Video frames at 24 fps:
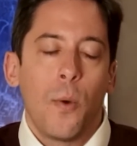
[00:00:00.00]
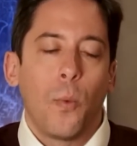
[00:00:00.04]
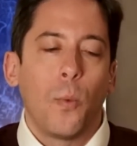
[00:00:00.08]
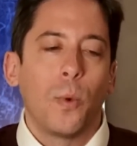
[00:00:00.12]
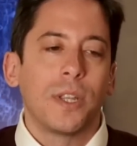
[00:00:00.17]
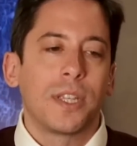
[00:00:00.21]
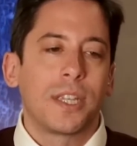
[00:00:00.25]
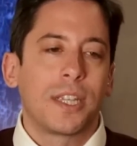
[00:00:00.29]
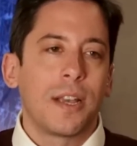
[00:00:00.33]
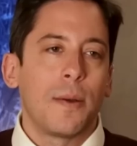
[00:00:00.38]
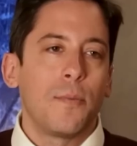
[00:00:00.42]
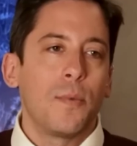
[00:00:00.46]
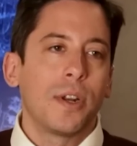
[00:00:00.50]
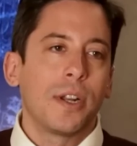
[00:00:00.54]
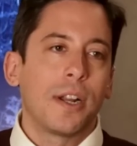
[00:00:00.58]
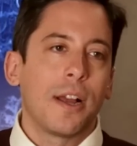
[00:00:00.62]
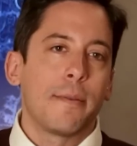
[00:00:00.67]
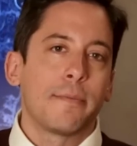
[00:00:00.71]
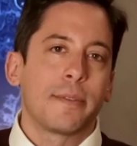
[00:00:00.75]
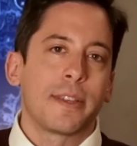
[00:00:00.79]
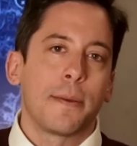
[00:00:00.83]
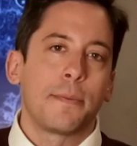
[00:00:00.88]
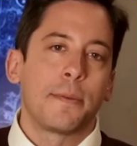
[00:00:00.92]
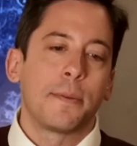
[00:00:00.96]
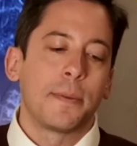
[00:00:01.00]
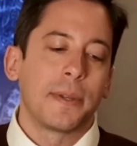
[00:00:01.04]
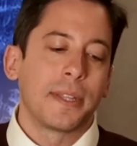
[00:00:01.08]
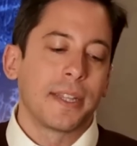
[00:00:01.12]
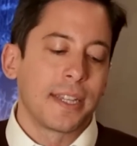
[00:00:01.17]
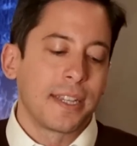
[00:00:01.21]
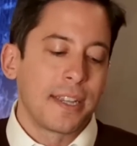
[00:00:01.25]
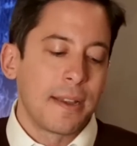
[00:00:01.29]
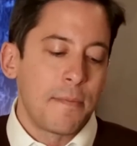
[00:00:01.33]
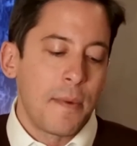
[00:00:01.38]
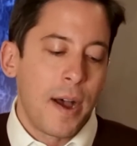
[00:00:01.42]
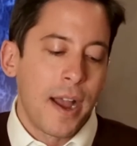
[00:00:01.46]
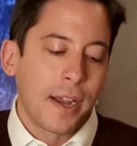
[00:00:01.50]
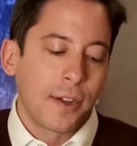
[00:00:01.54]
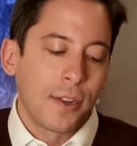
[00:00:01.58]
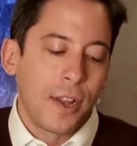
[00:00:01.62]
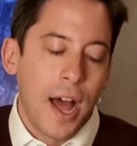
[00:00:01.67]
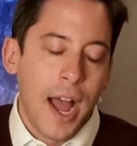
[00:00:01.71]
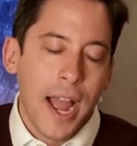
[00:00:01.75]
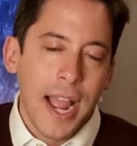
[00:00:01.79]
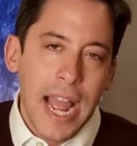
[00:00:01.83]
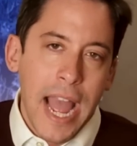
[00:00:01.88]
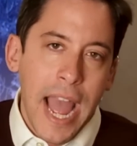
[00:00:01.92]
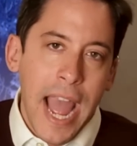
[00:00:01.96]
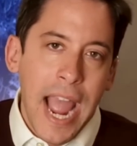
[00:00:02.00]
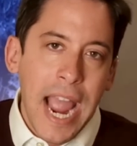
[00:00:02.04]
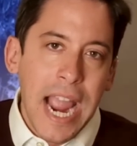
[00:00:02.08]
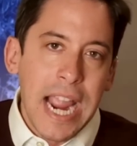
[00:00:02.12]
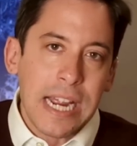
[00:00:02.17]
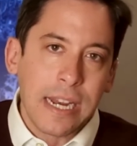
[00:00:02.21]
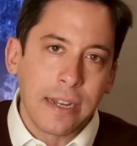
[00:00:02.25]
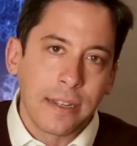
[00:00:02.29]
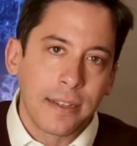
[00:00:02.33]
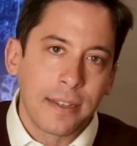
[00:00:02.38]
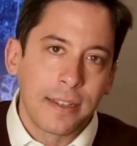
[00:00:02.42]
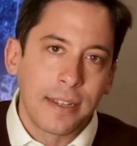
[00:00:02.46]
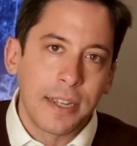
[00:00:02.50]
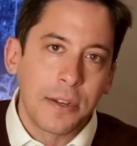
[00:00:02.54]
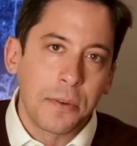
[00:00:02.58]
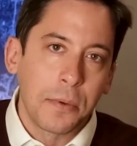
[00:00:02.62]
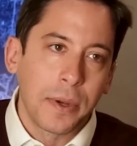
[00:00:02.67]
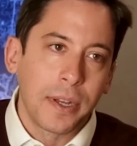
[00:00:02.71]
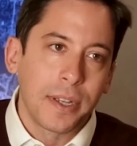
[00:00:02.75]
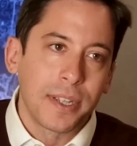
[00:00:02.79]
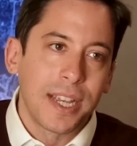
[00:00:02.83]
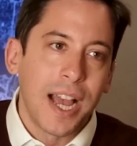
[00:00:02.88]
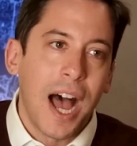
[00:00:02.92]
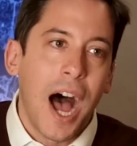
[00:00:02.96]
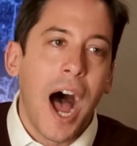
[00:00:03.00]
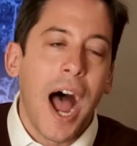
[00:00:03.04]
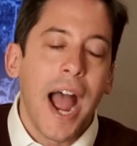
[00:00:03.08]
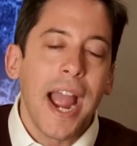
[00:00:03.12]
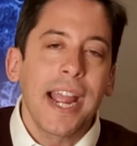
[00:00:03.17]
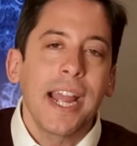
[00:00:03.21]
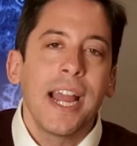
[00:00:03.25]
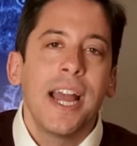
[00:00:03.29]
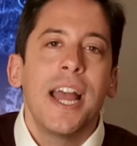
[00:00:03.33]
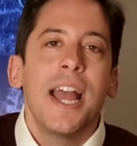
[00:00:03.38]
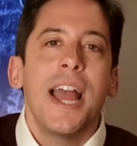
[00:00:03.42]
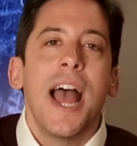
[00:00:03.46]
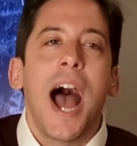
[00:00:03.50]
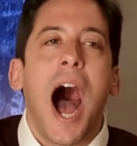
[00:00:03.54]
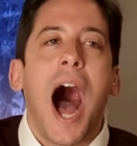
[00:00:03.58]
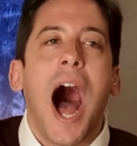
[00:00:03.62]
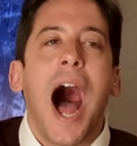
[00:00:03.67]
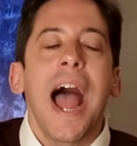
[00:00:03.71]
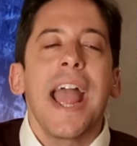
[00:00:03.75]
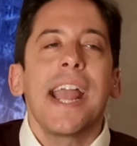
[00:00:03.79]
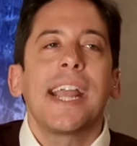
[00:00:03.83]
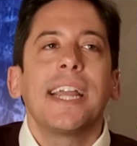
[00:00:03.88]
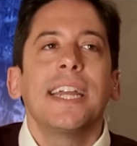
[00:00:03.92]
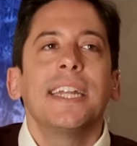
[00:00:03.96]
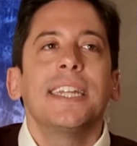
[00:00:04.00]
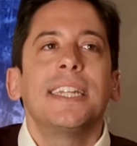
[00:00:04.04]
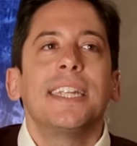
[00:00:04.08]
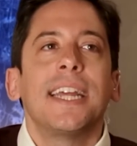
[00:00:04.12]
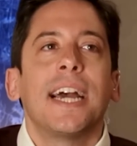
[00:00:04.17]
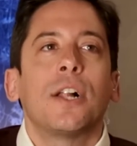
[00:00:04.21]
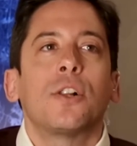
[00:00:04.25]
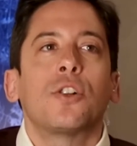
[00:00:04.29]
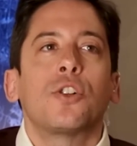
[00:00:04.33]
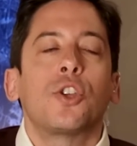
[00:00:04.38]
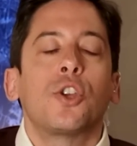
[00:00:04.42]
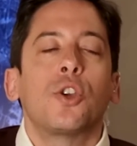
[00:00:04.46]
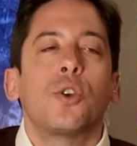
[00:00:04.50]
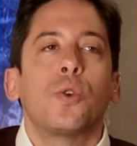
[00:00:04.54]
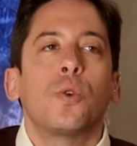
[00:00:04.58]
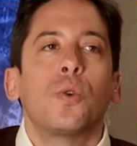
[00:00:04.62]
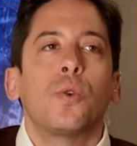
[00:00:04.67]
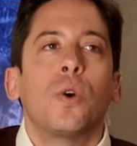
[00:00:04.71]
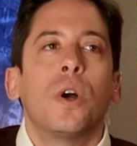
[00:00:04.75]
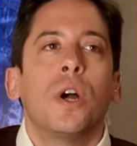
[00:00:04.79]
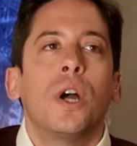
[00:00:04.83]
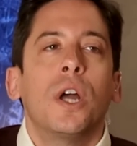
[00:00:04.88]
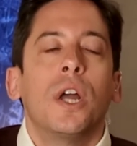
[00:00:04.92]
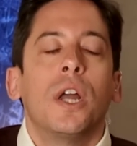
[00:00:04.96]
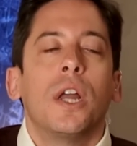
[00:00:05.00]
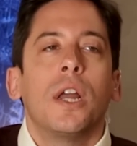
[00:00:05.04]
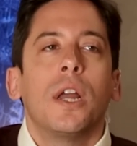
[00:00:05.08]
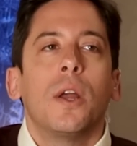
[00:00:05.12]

When someone comes up to me and they say, "Michael, I hate seed oils," I I can tell you